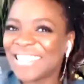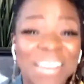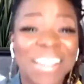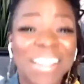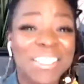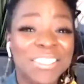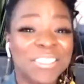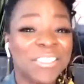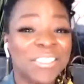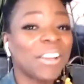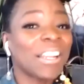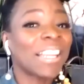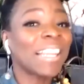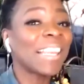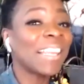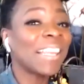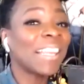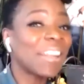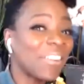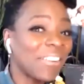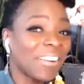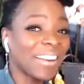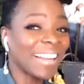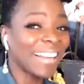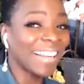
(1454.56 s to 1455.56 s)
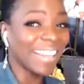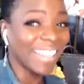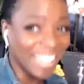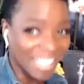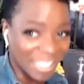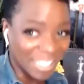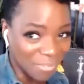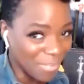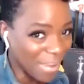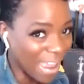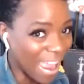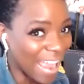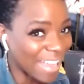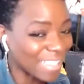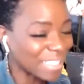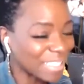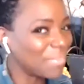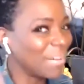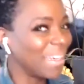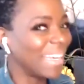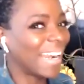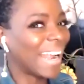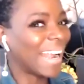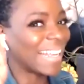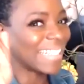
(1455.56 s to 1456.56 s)
Because you're literally looking past
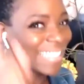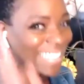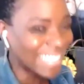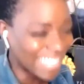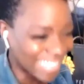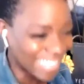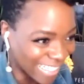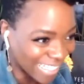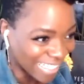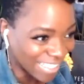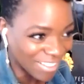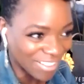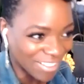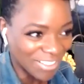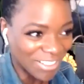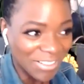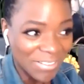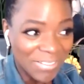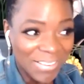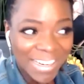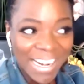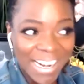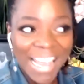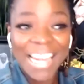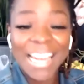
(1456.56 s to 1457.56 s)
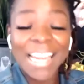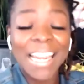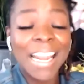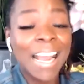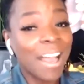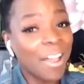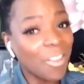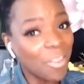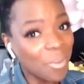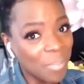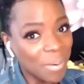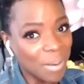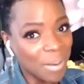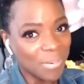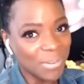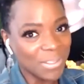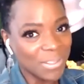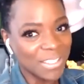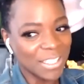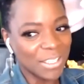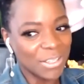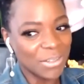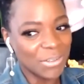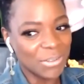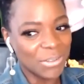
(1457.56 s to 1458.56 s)
me, and I see you doing that, and other people
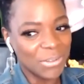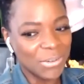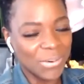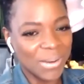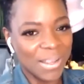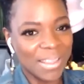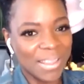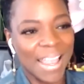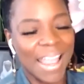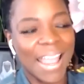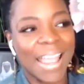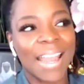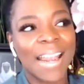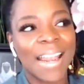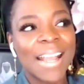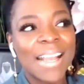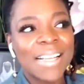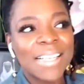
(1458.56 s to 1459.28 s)
see you doing that.